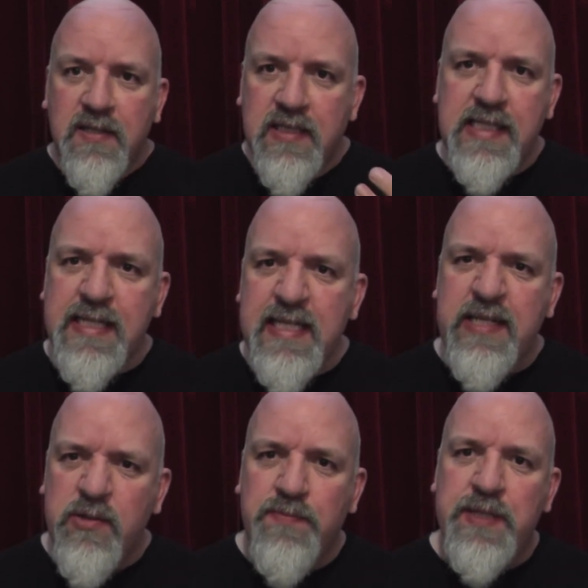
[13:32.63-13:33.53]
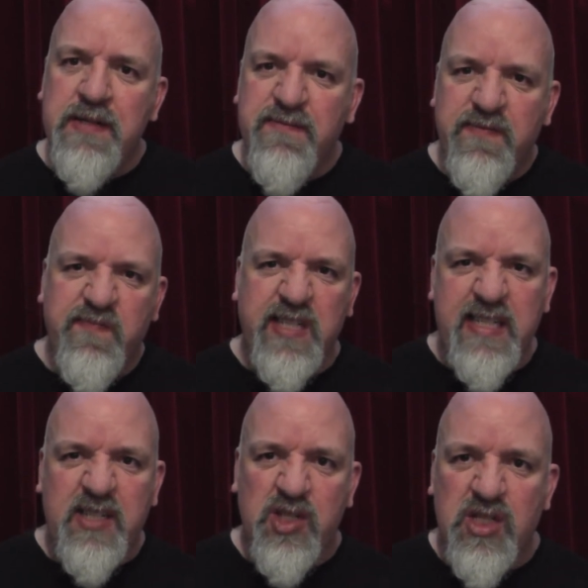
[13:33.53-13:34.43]
get a little bit of like
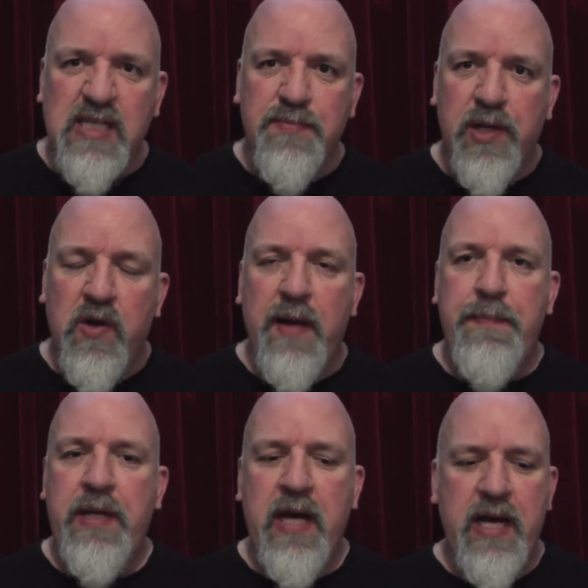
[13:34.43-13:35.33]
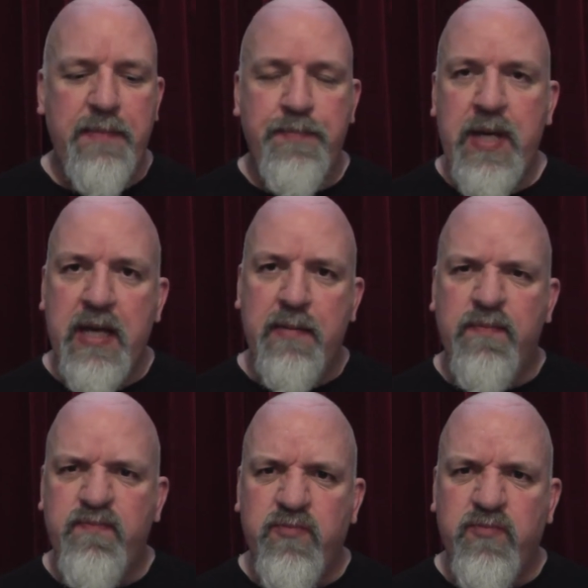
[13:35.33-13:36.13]
double IPA, big,